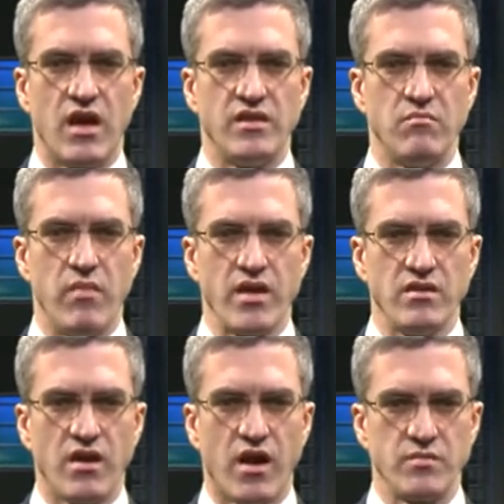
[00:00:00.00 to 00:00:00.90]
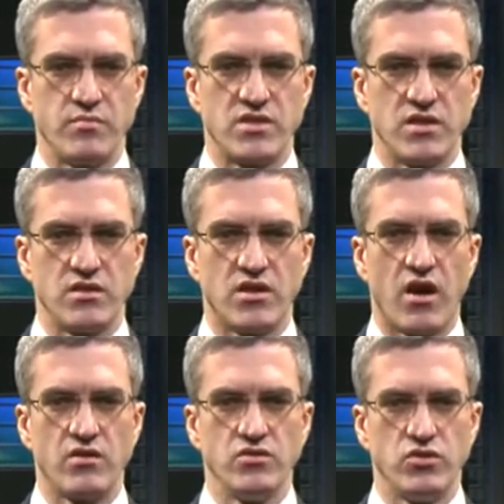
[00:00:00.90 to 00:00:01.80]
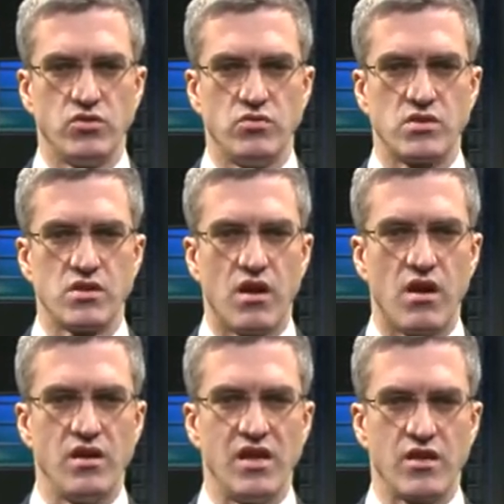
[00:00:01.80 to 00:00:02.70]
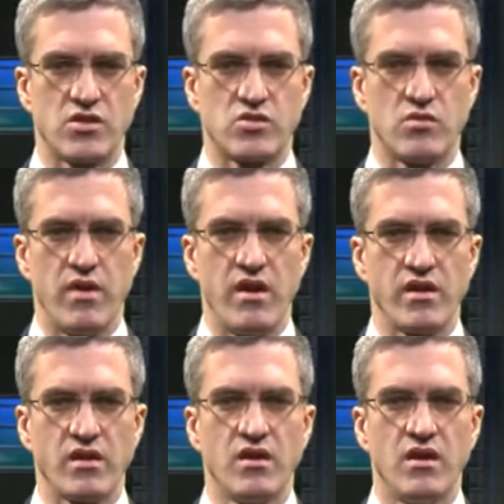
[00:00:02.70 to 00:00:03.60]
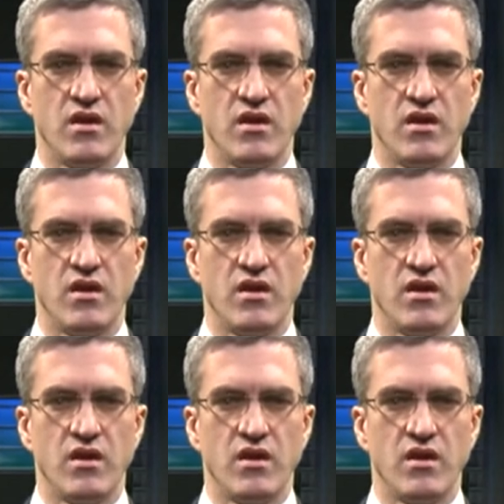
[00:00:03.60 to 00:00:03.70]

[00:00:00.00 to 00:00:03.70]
and the main types in current use are elastomeric